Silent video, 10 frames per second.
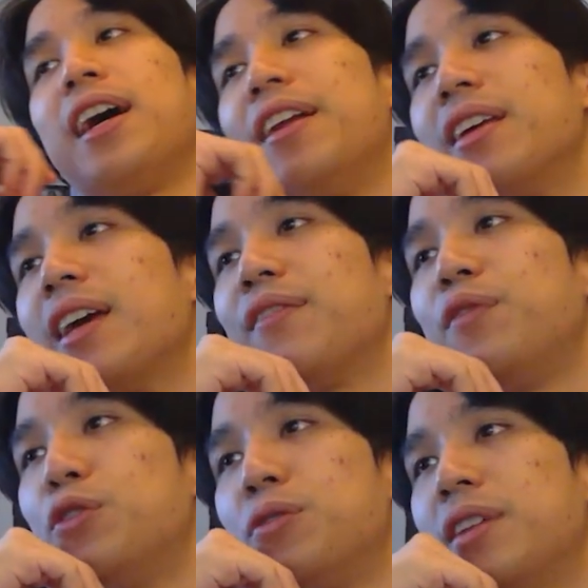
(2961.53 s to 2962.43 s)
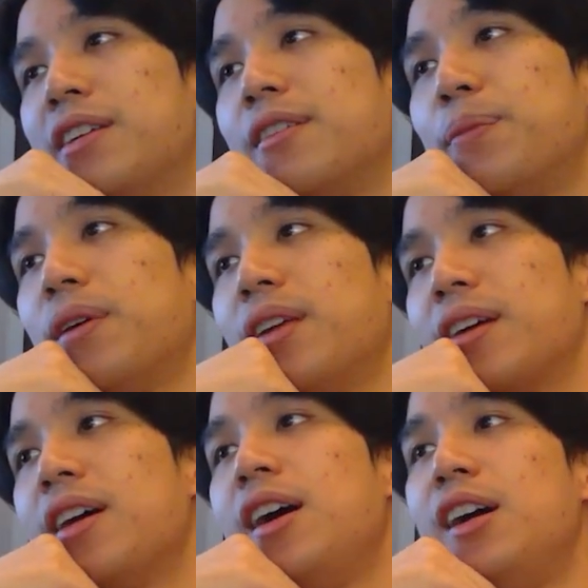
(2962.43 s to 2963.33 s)
how to get virtual desktop running?
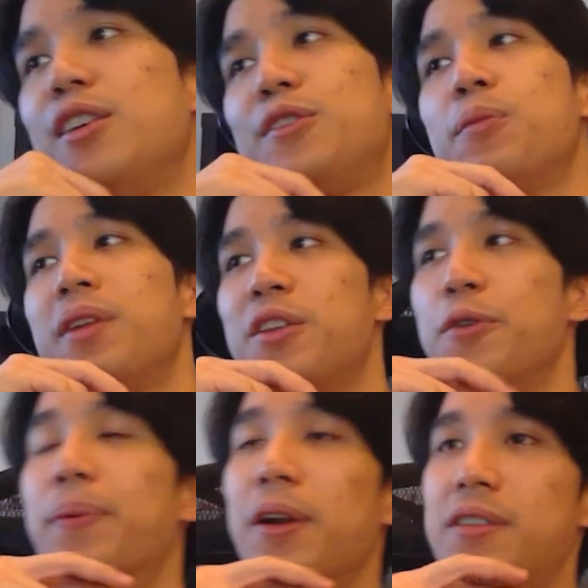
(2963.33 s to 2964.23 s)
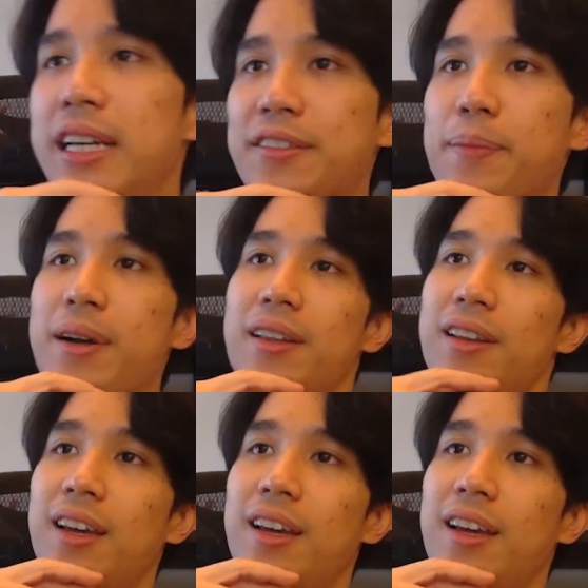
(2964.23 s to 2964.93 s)
So many new players ask about it.